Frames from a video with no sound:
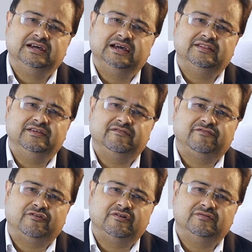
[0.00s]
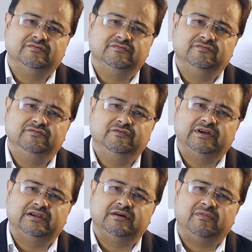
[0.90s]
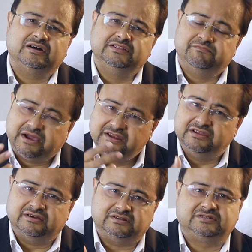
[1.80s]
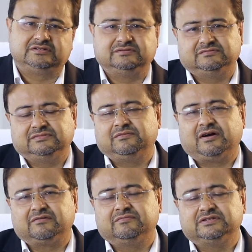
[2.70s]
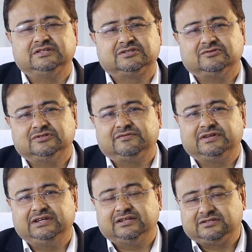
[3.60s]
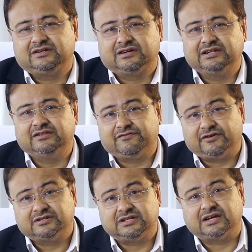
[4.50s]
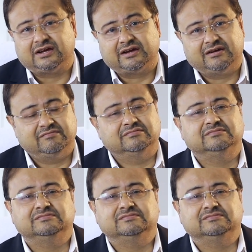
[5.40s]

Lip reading: And therefore, we were among the pioneers among business schools of India, and certainly the first IIM,